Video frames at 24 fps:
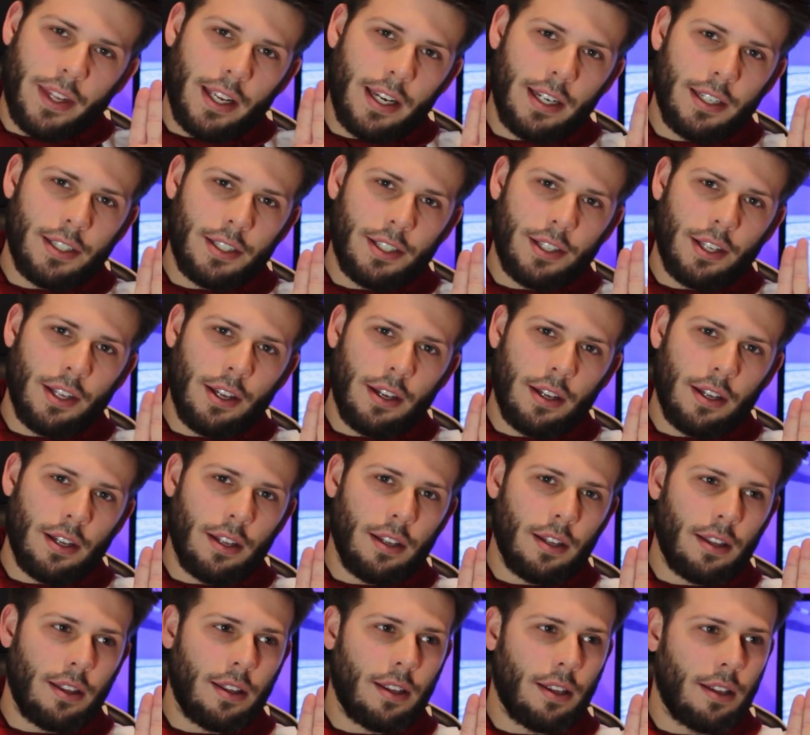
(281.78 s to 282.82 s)
is
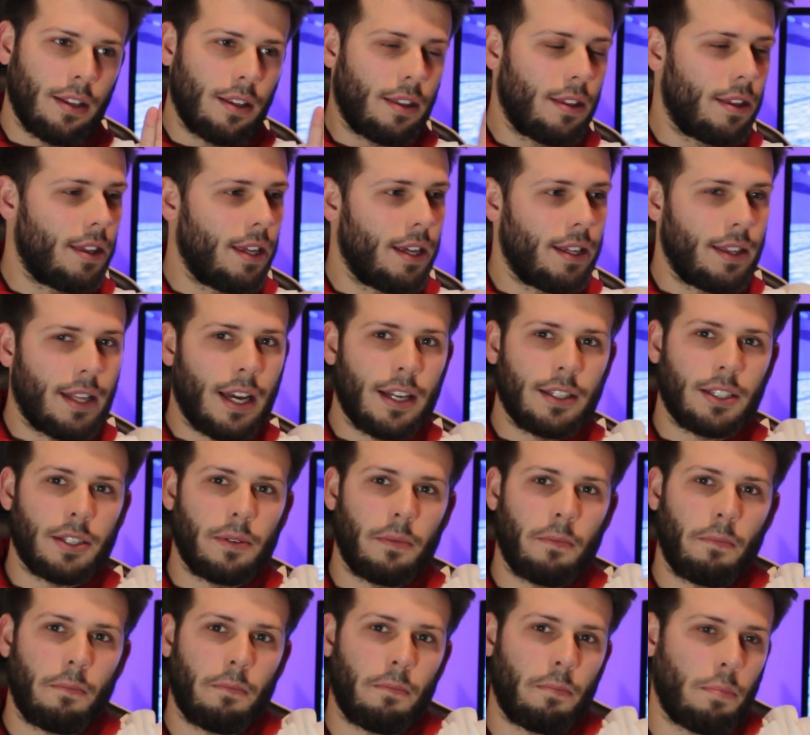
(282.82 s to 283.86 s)
the thing
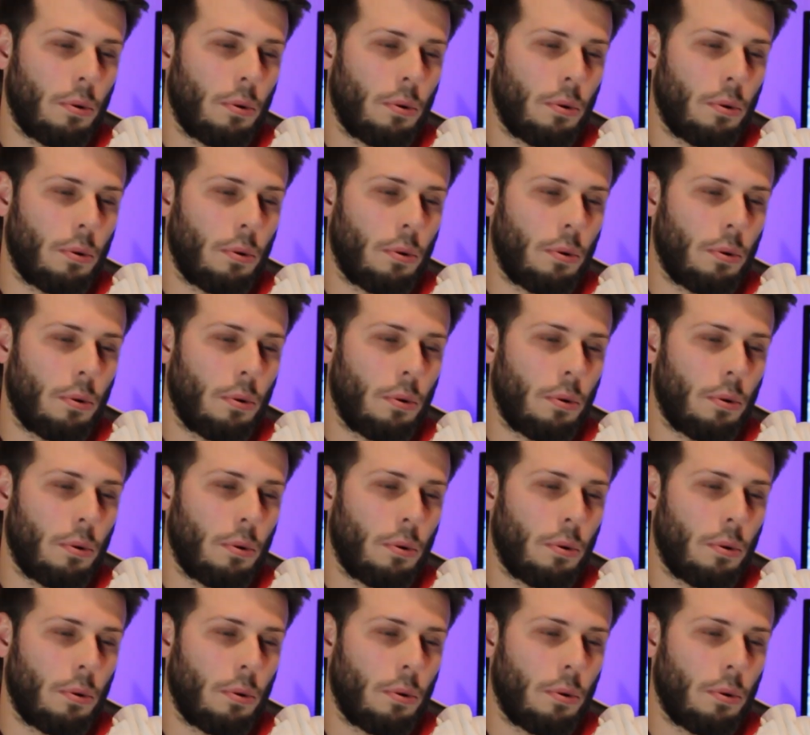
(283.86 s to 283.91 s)
that's